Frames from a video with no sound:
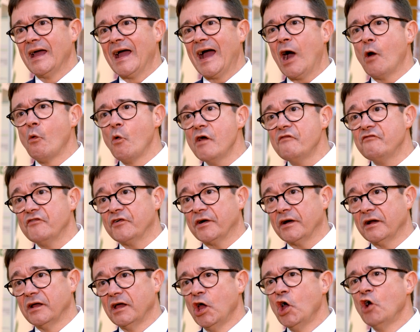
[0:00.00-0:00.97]

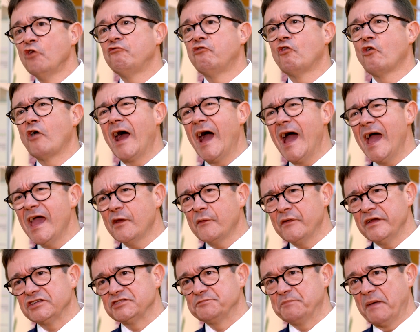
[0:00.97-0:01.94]
However, for
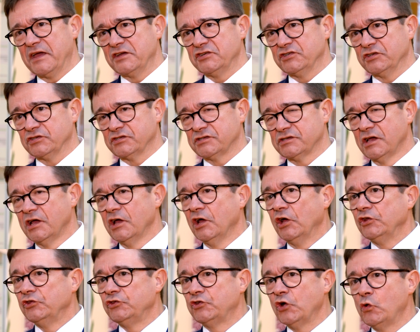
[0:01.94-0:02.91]
high-risk patients,
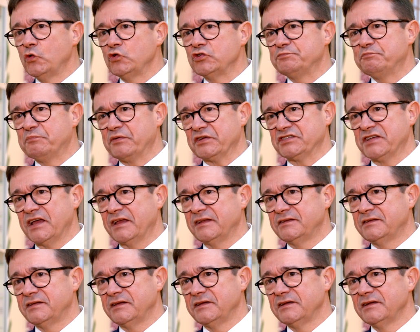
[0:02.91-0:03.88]
those
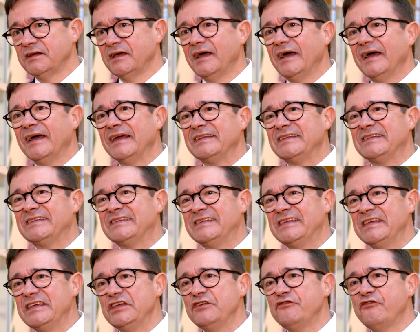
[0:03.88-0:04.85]
presenting
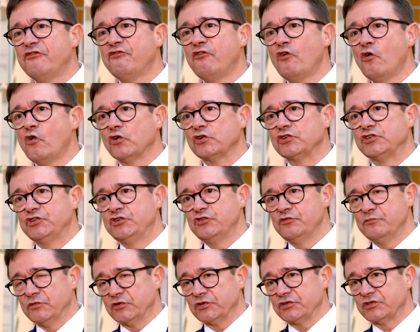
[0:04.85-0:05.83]
T4
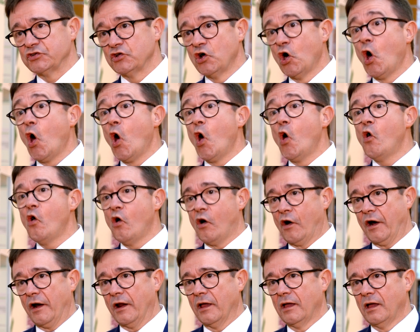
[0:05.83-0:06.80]
tumors
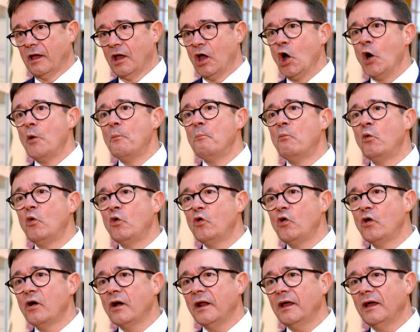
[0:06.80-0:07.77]
or
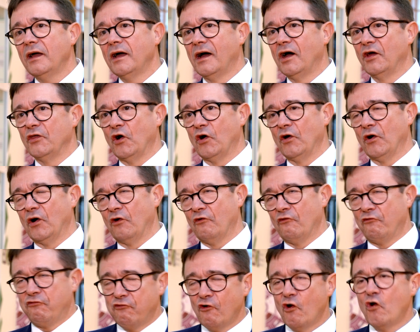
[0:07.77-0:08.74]
more,
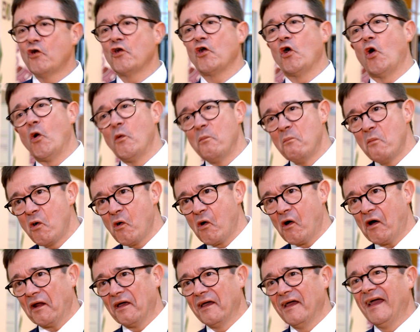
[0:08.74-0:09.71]
4 or
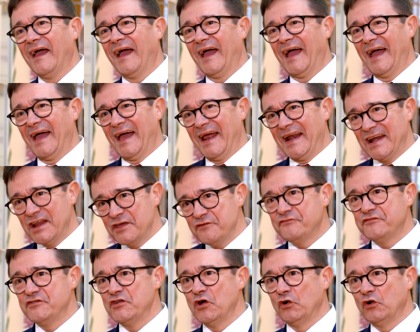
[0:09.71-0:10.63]
more lymph